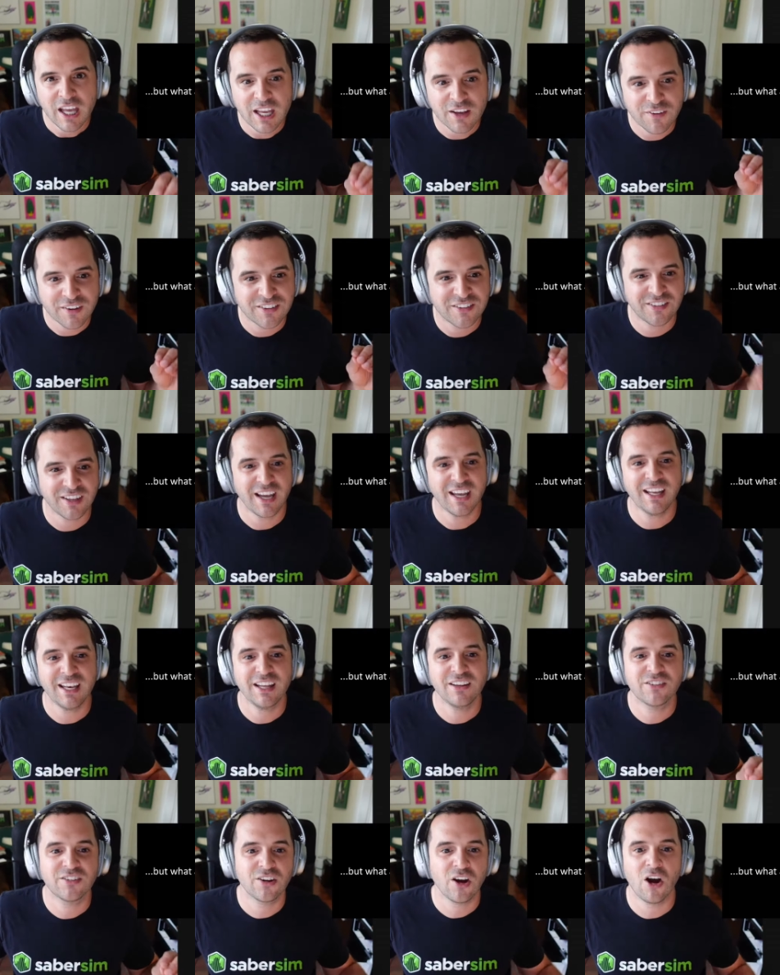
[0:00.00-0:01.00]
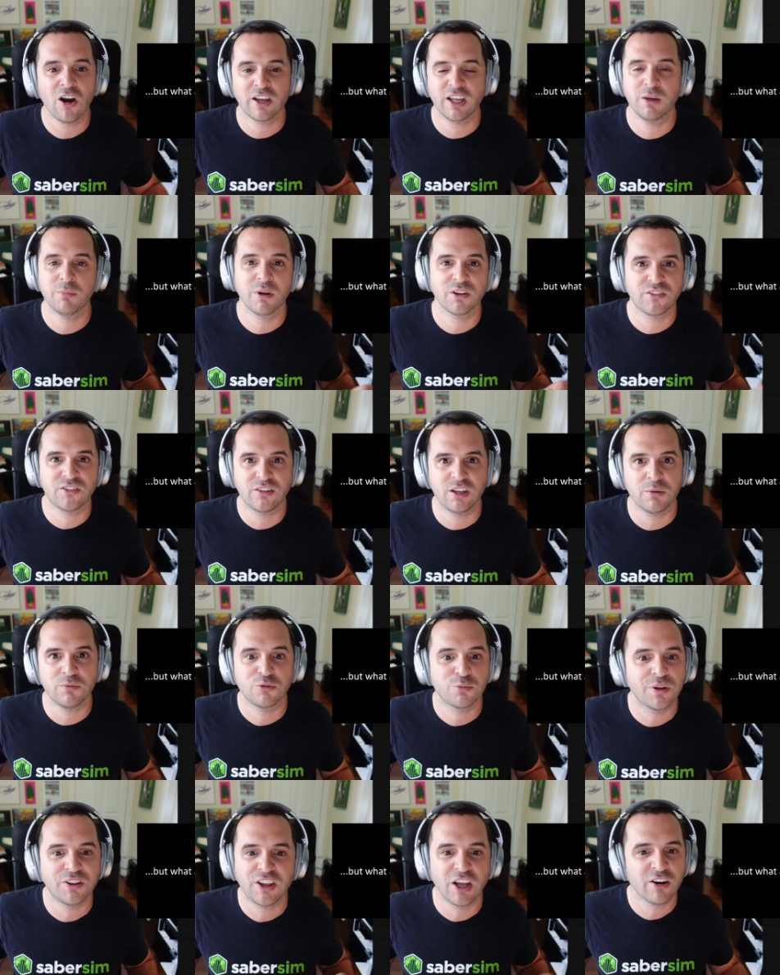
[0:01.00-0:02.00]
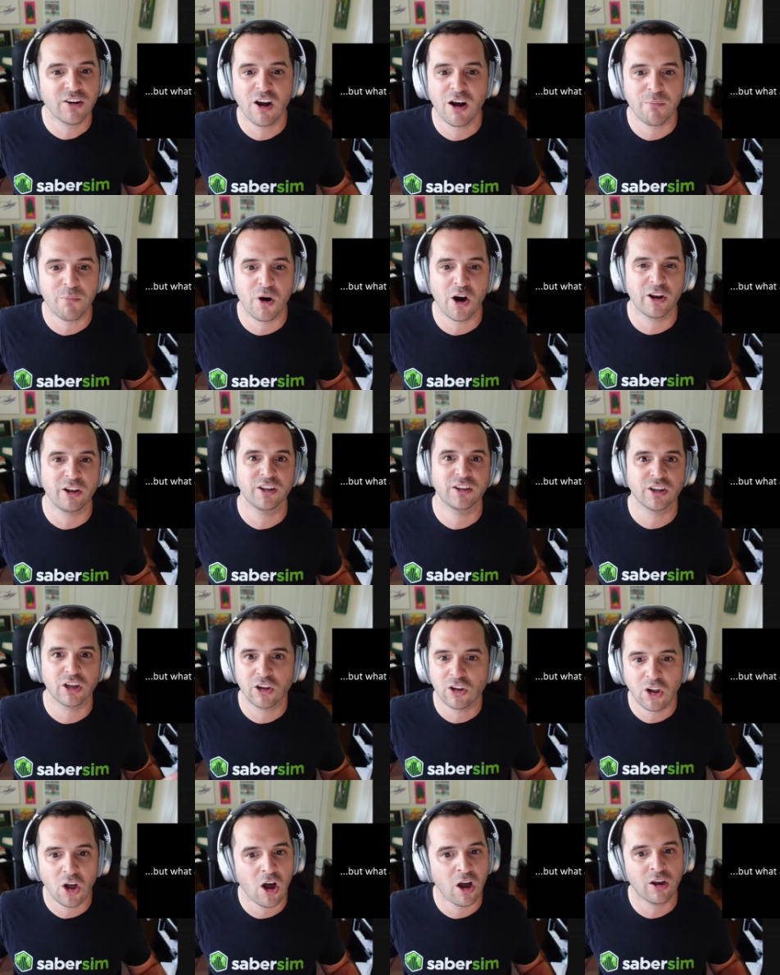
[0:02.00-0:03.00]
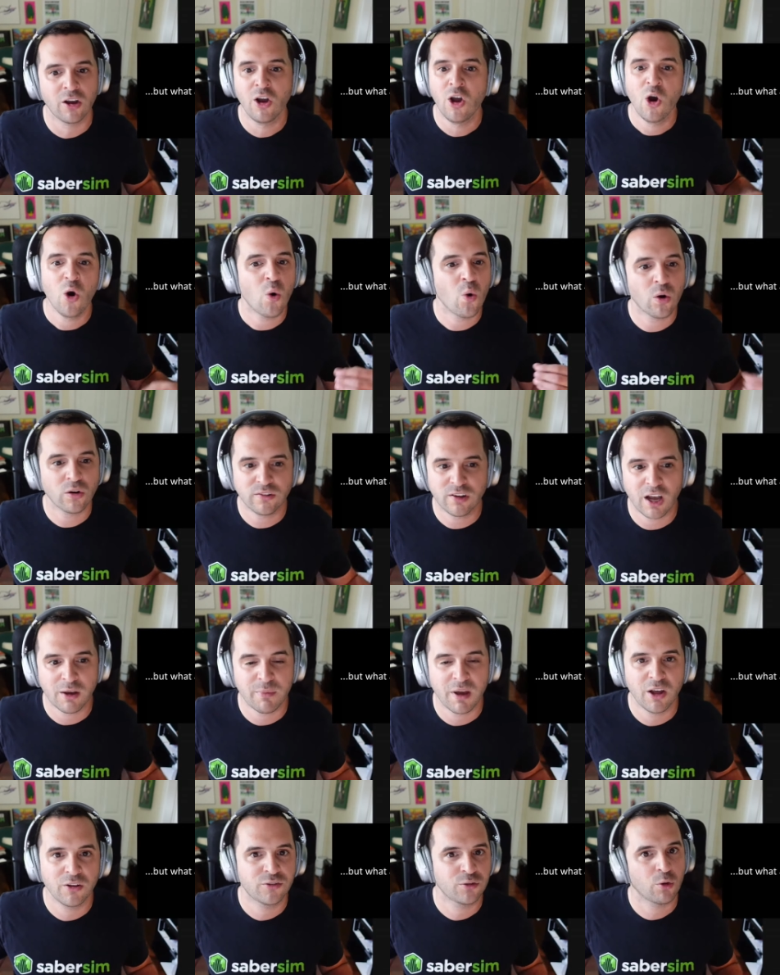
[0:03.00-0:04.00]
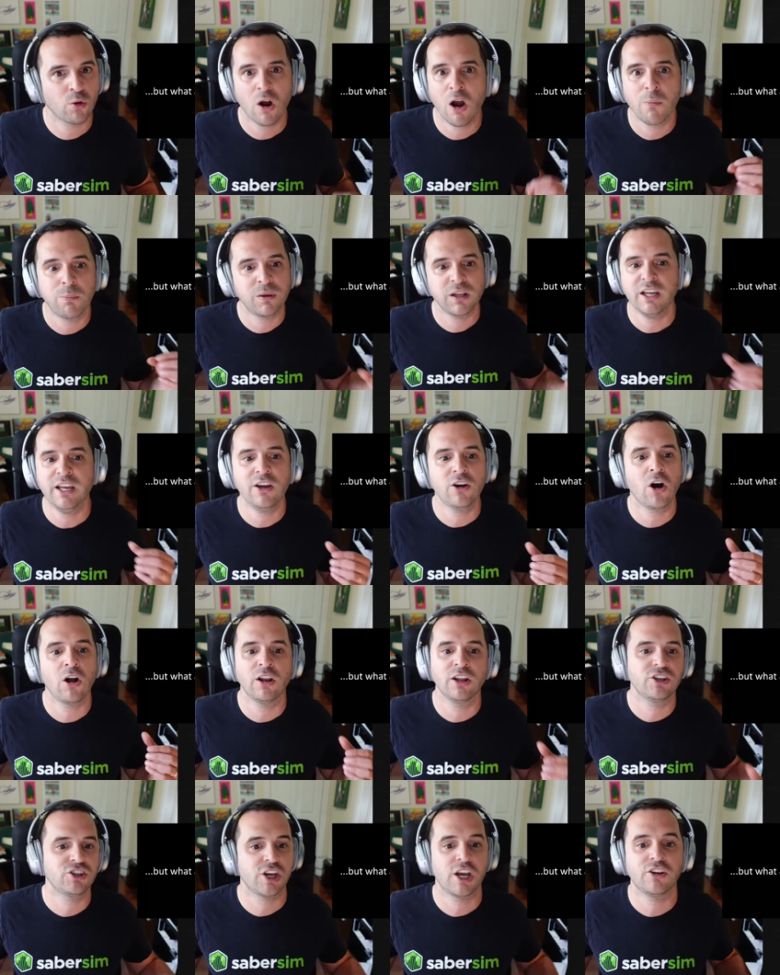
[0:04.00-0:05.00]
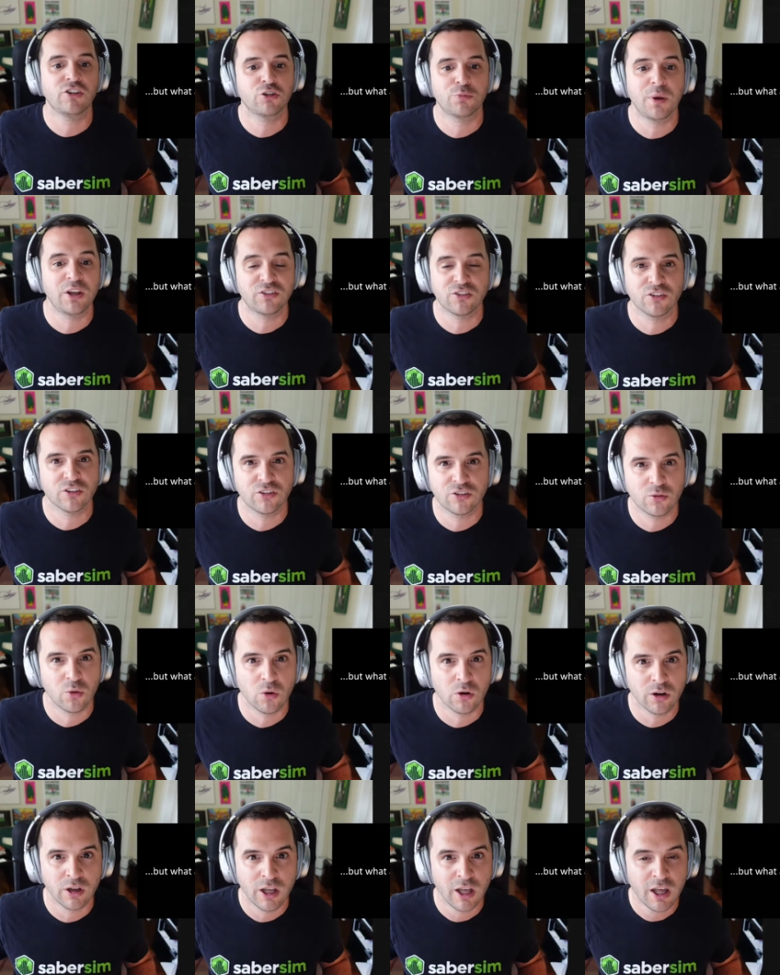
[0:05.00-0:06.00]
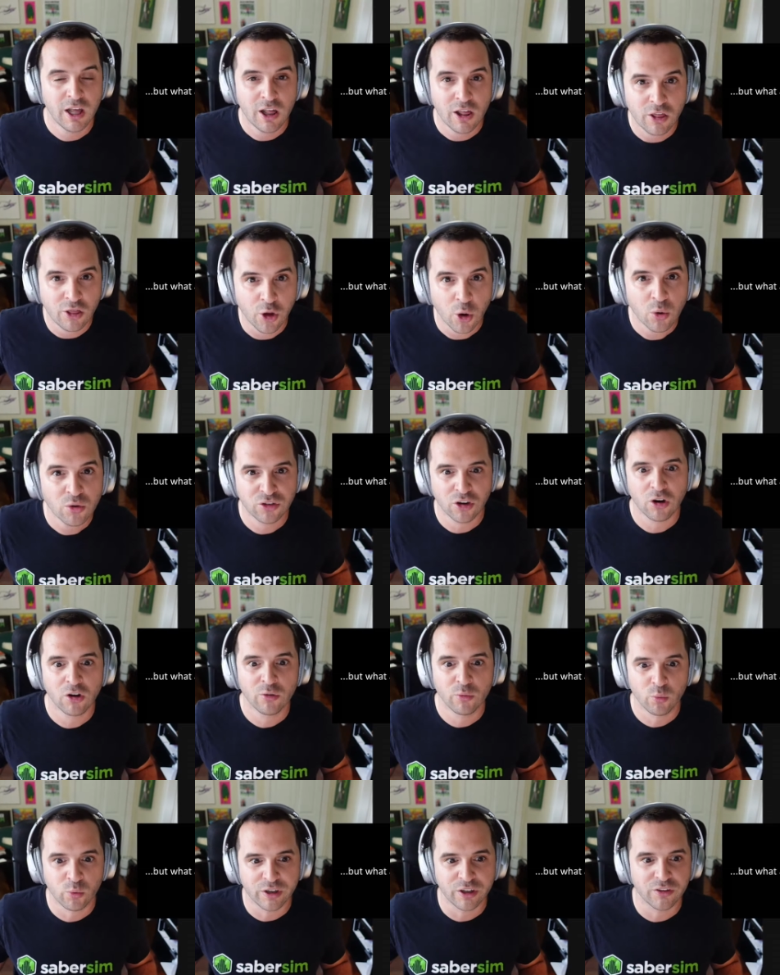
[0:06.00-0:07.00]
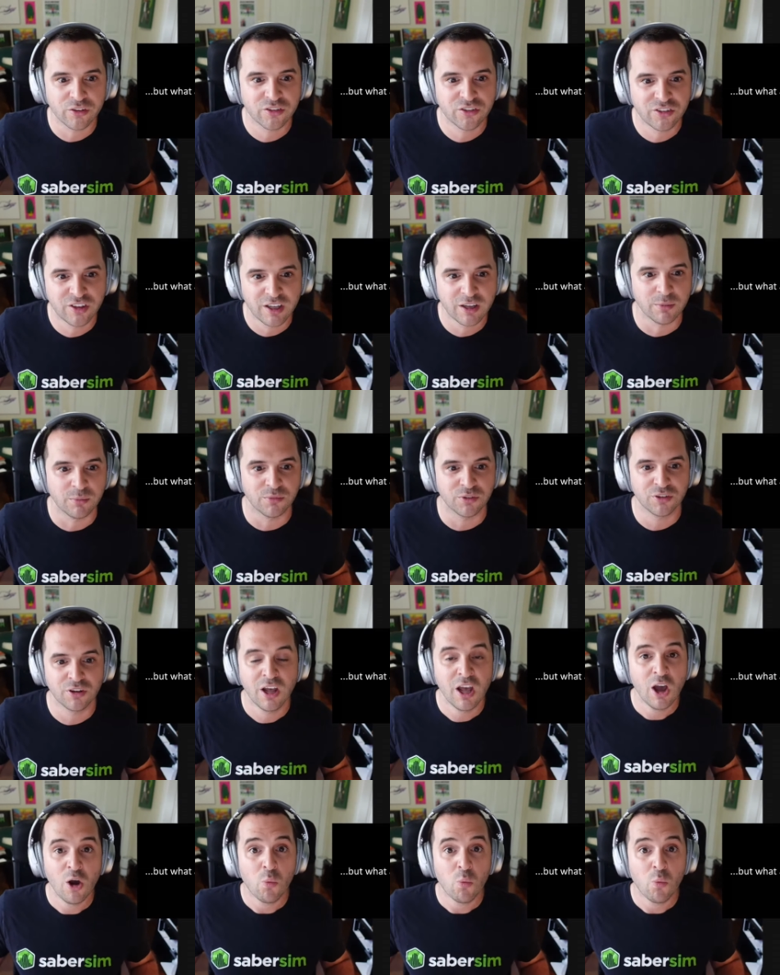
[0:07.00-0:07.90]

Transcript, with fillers: If a site is talking about sims, but they're not modeling the clock or timeouts or how play calling changes based on the score, those aren't real sims.